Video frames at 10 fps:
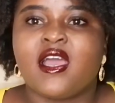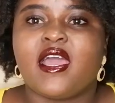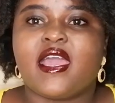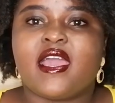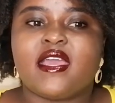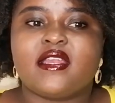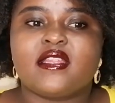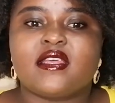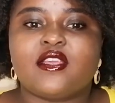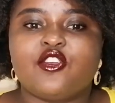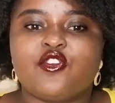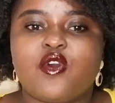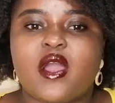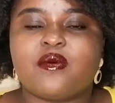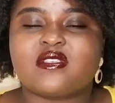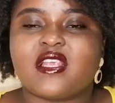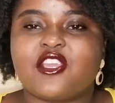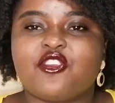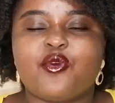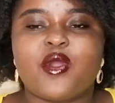And you know, I was like,
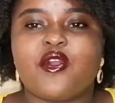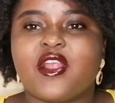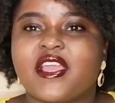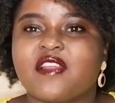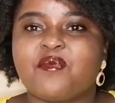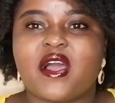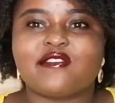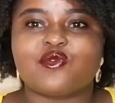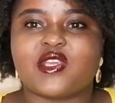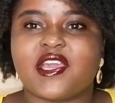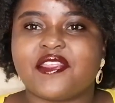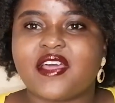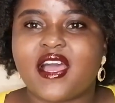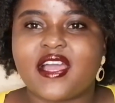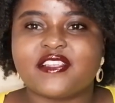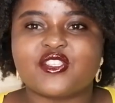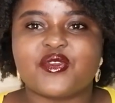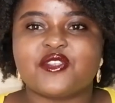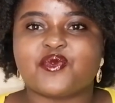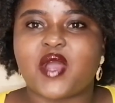you know, we're gonna get back together, it's going
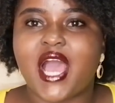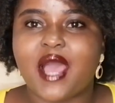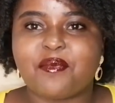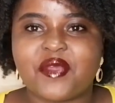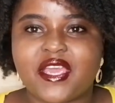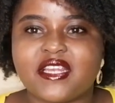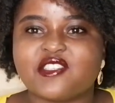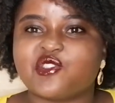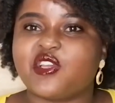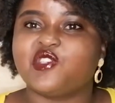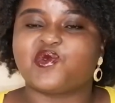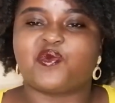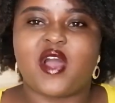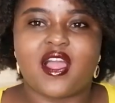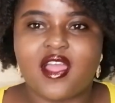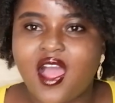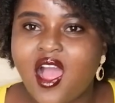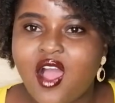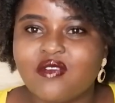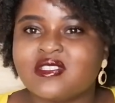to happen, it's going to work
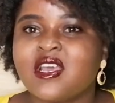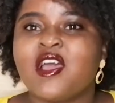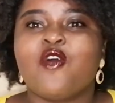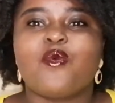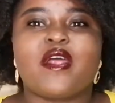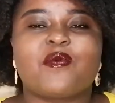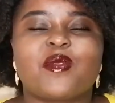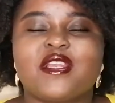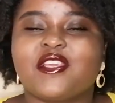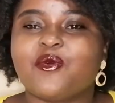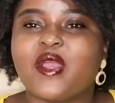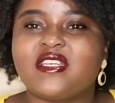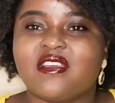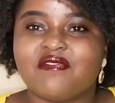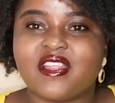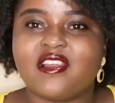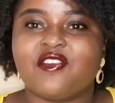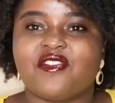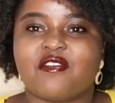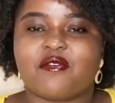out, we are definitely on
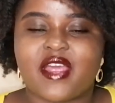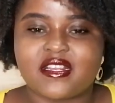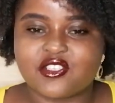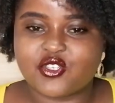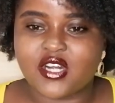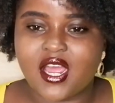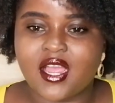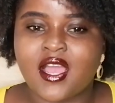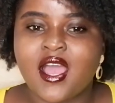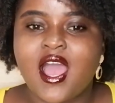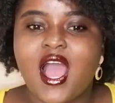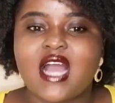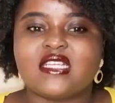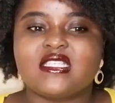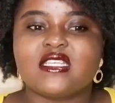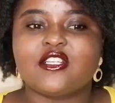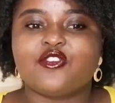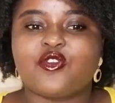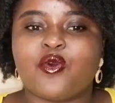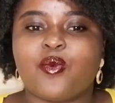the right track. Until, you
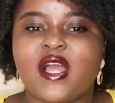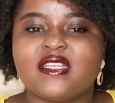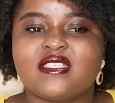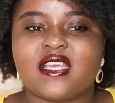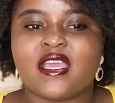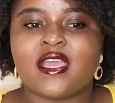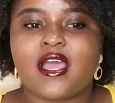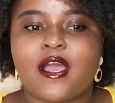know, one day,